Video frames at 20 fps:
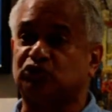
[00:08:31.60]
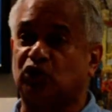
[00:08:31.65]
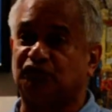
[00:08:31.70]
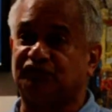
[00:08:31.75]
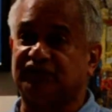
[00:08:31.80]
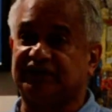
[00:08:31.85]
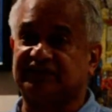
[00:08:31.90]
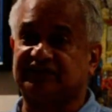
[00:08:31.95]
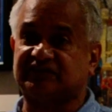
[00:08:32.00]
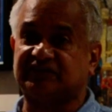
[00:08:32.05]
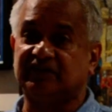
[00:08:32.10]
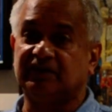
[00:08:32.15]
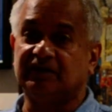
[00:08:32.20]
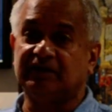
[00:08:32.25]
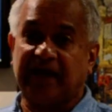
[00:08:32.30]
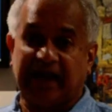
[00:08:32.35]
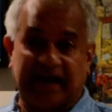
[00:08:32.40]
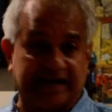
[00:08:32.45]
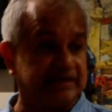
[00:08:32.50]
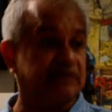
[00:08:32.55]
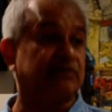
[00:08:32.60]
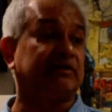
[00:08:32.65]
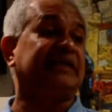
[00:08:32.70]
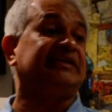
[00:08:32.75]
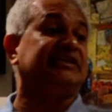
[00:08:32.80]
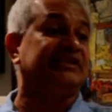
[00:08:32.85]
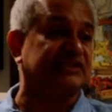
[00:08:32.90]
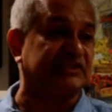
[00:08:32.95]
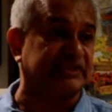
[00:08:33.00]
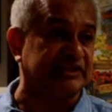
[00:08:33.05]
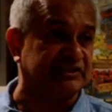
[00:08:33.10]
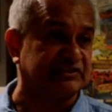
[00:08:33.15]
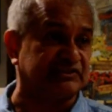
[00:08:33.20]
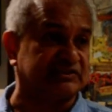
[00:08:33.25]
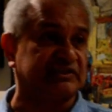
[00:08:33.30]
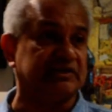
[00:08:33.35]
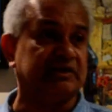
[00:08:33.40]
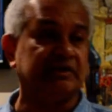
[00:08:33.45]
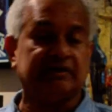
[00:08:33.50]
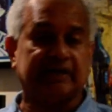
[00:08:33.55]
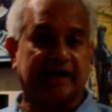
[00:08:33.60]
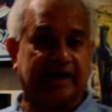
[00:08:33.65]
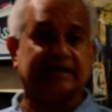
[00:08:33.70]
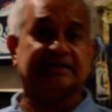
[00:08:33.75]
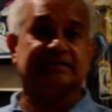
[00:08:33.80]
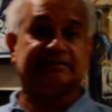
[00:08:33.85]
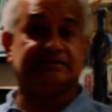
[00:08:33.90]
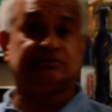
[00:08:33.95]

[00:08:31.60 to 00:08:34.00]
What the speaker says: office and registers. And